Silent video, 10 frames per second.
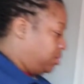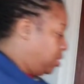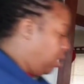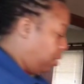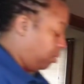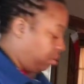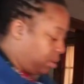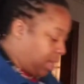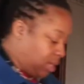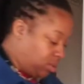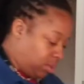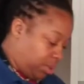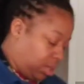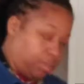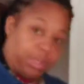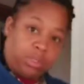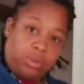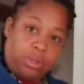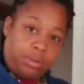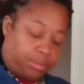So that's what I'm gonna be
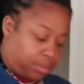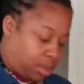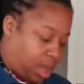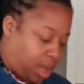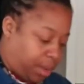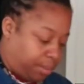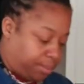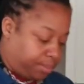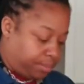doing. Um,